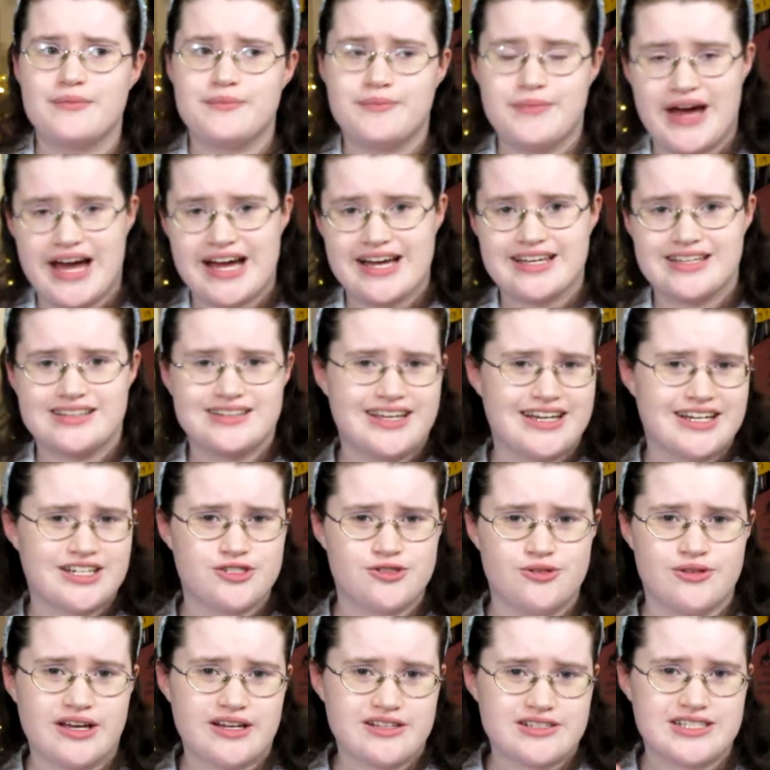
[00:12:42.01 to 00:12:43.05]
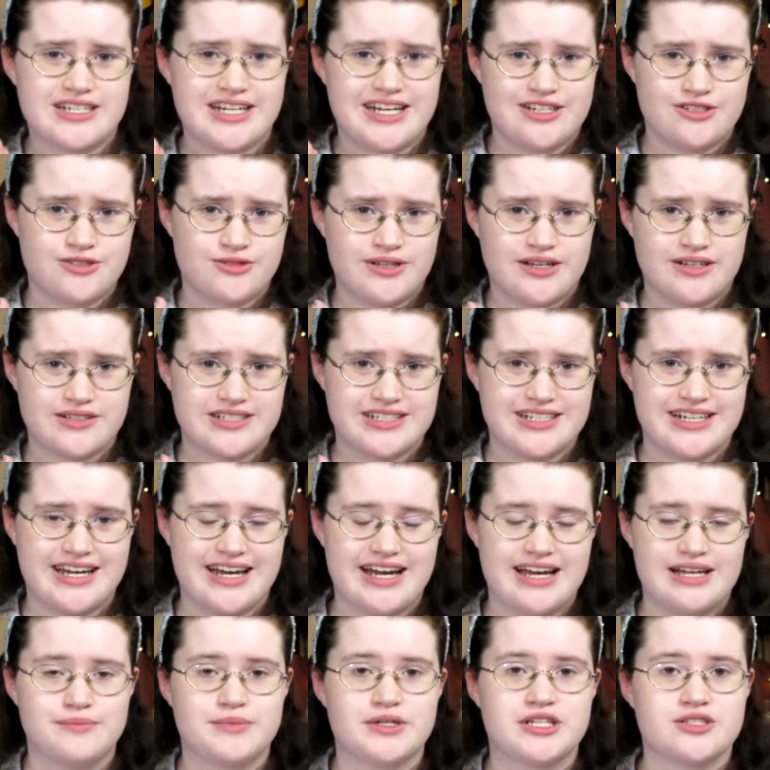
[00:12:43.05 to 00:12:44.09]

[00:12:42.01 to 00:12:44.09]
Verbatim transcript: Back in, like, 2008, 2009?